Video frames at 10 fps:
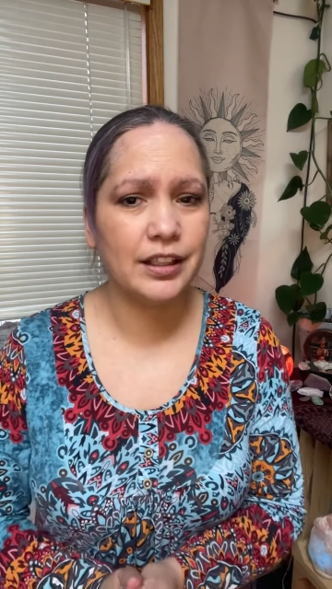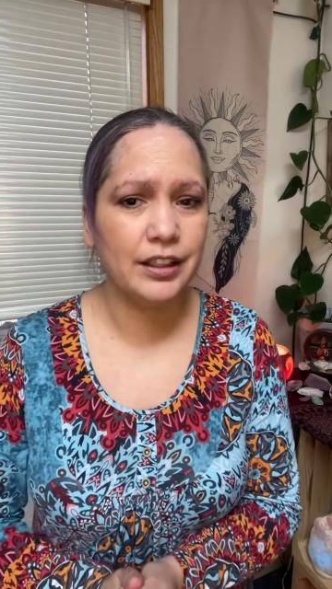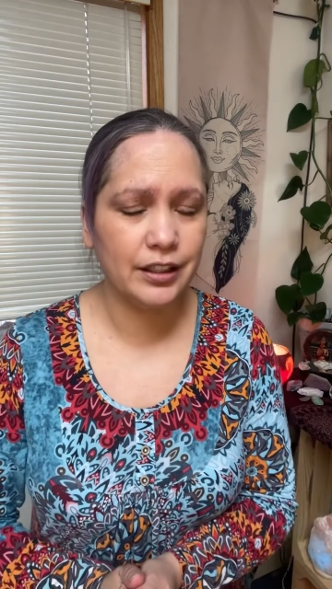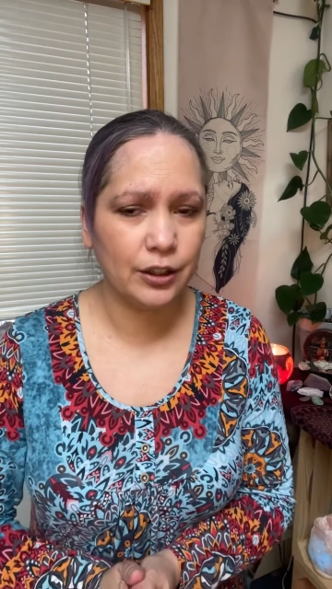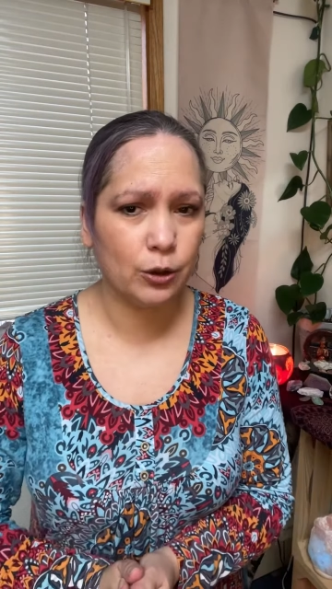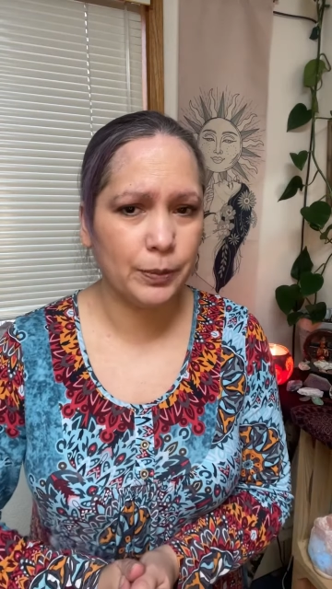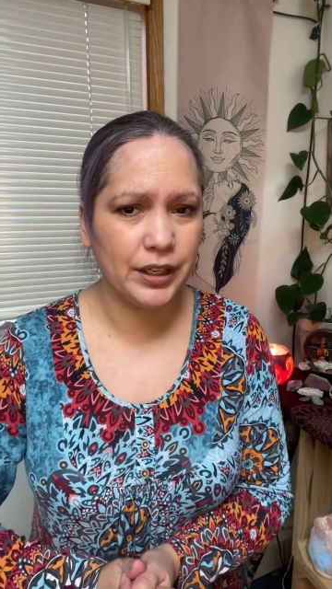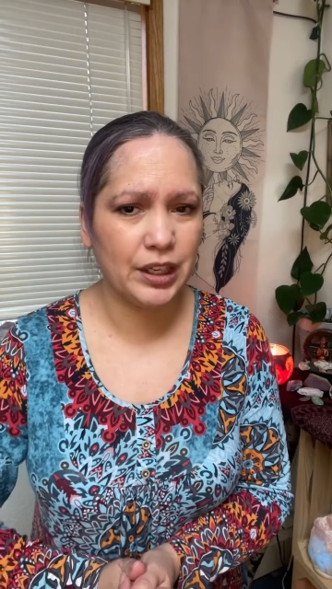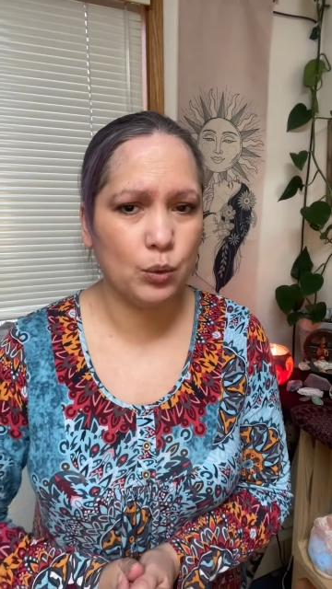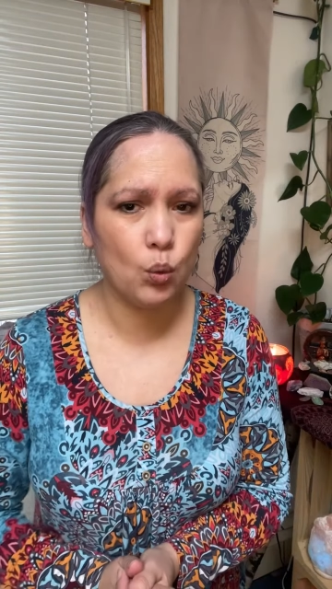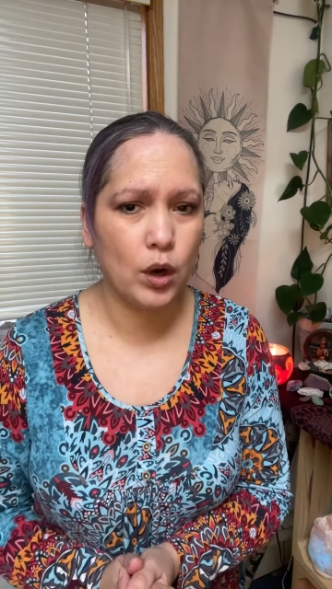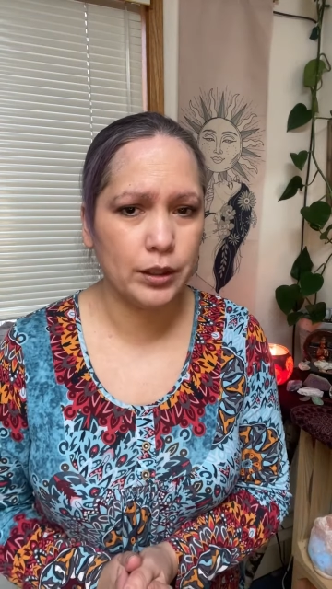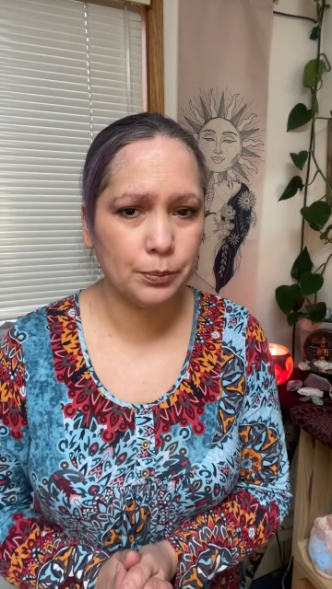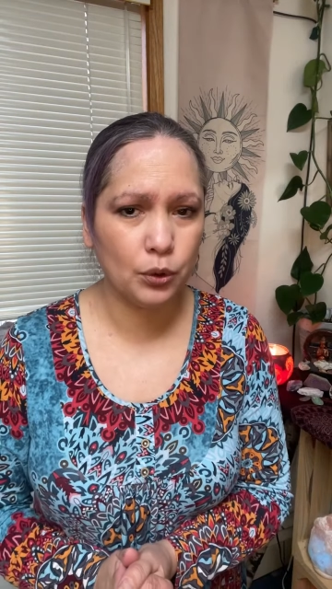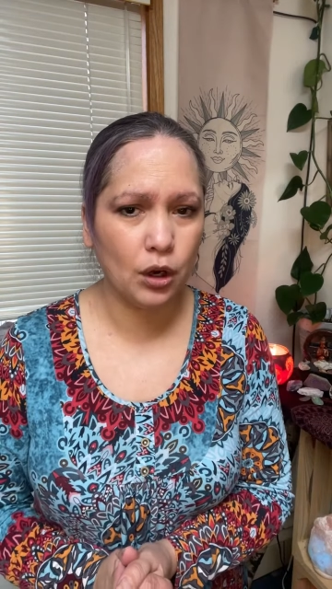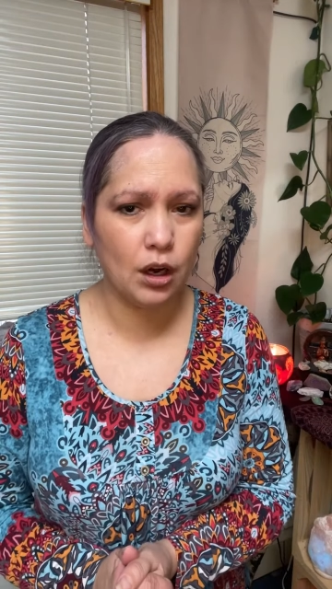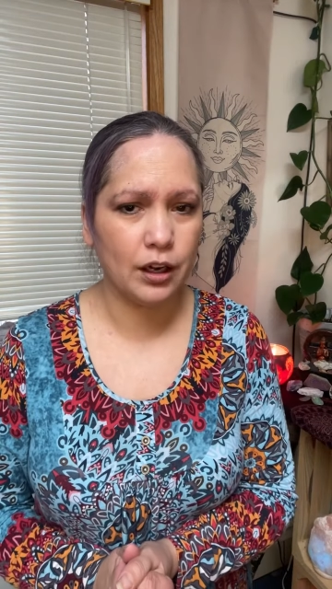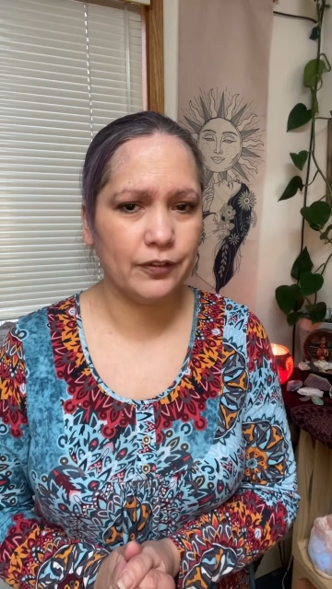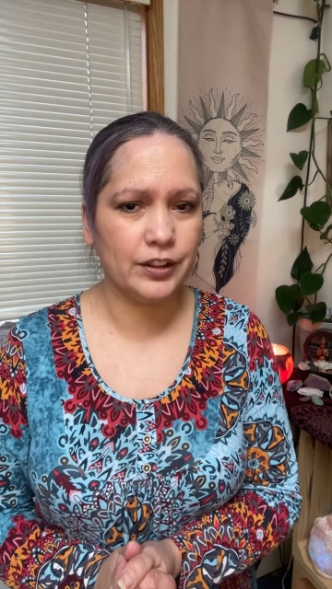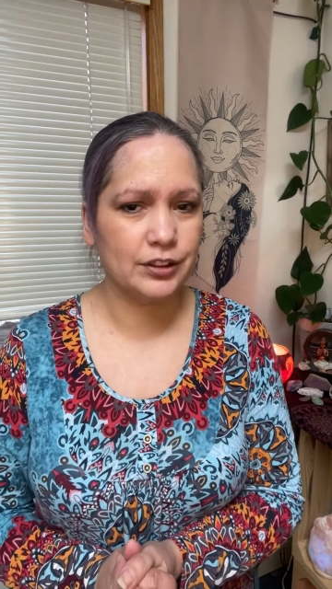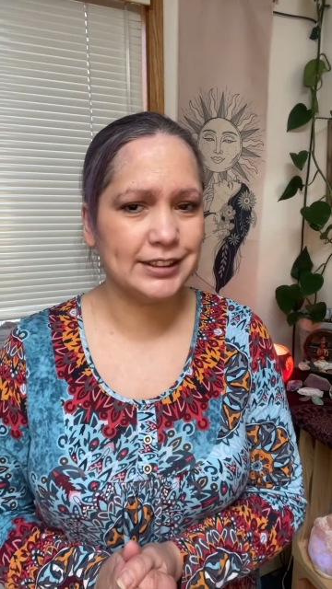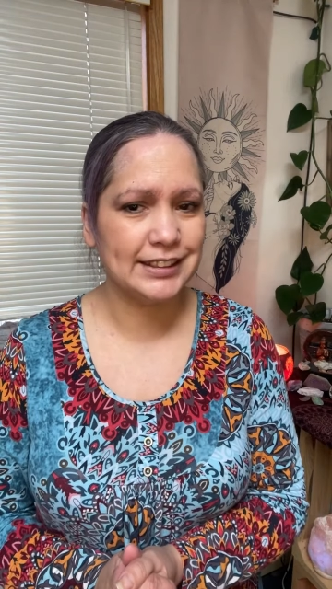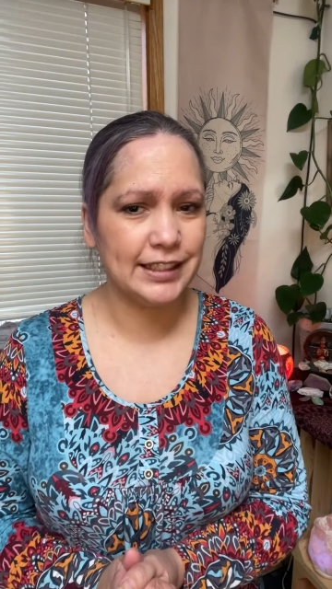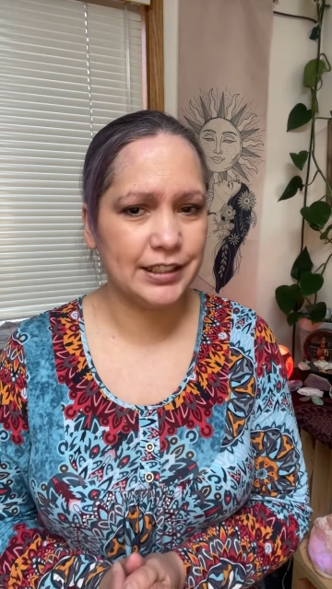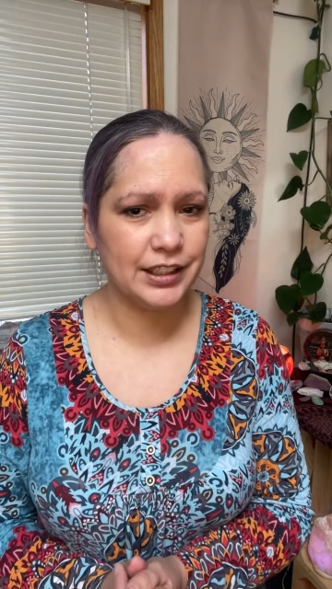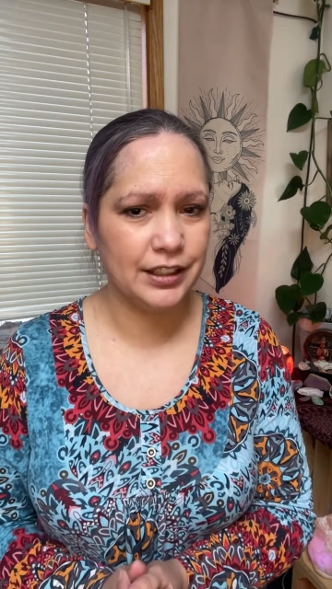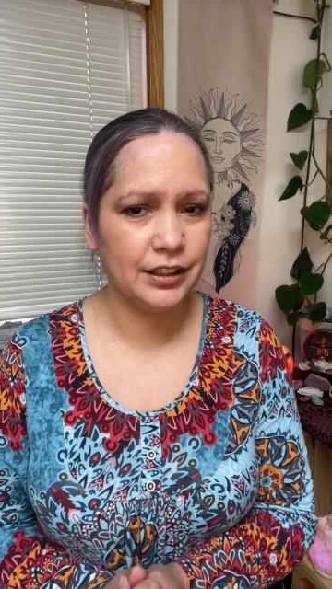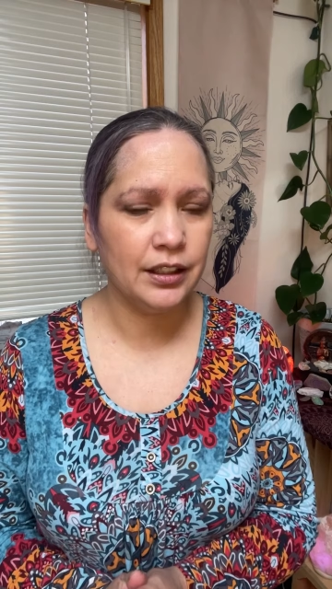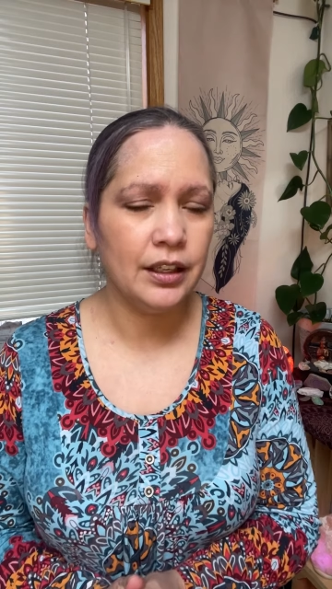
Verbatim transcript: ego being one prong of understanding